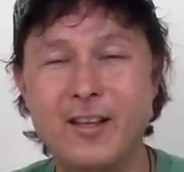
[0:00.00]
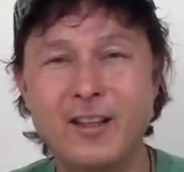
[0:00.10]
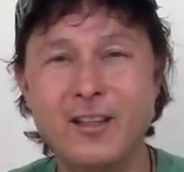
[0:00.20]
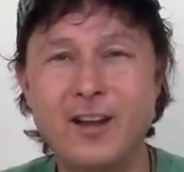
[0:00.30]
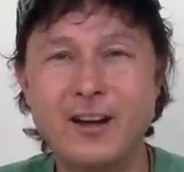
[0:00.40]

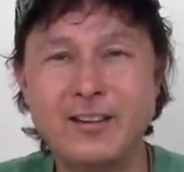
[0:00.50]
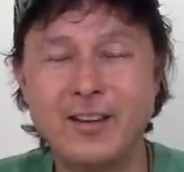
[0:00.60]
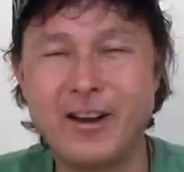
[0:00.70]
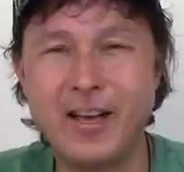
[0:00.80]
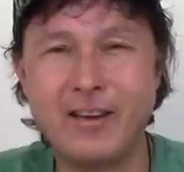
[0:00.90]

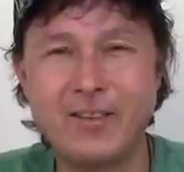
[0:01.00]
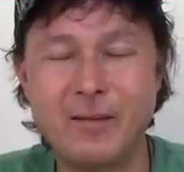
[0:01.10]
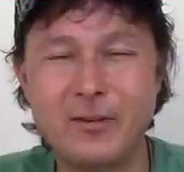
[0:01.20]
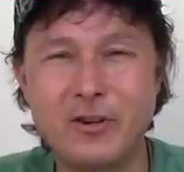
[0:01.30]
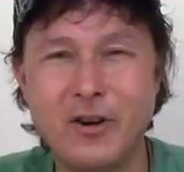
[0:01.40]
lockdown. I have
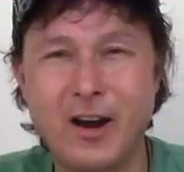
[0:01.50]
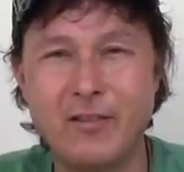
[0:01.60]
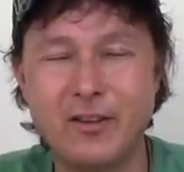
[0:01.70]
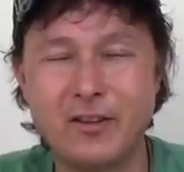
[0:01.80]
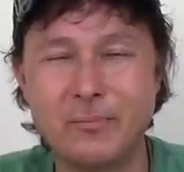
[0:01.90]
not been
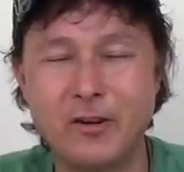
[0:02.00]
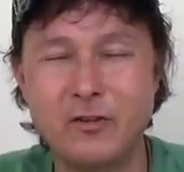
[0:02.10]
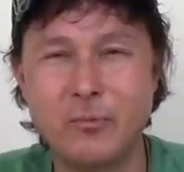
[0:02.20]
traveling as much.